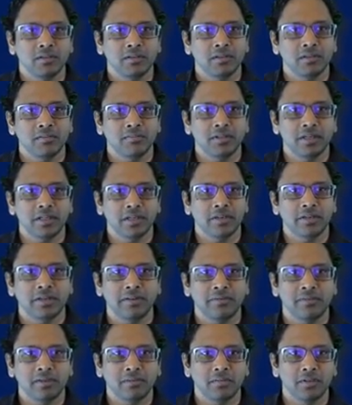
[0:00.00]
home
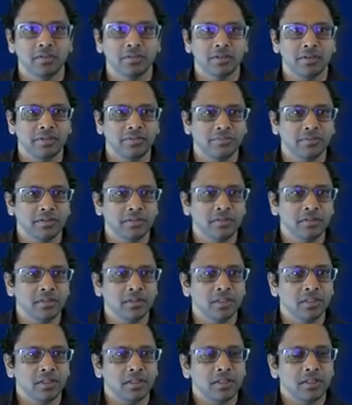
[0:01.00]
directory from user info.
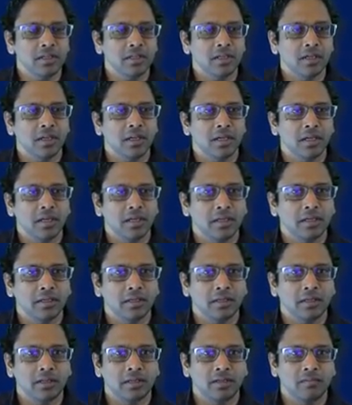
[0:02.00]

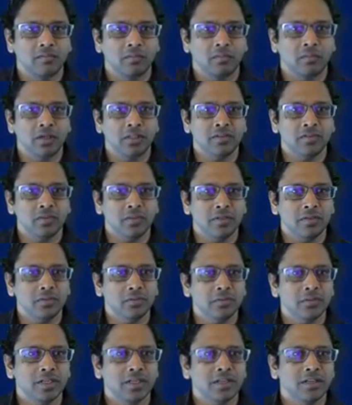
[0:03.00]
And once we
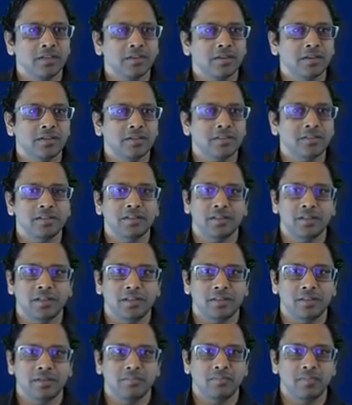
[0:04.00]
do that, you can
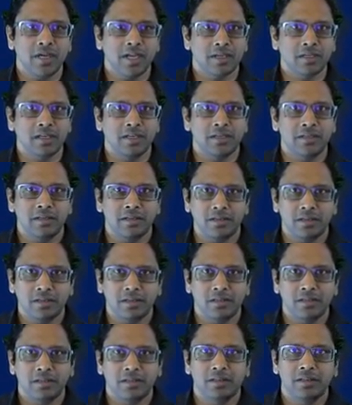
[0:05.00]
see the backend
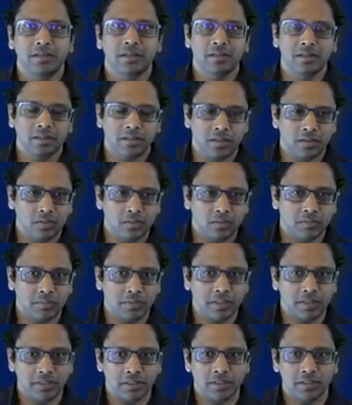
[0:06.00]
Hadoop
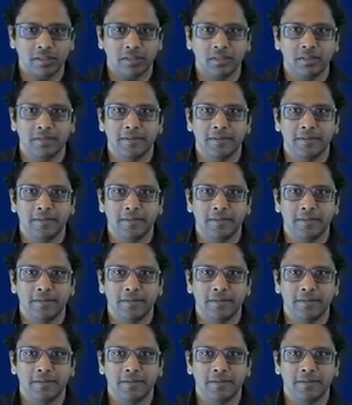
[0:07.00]
and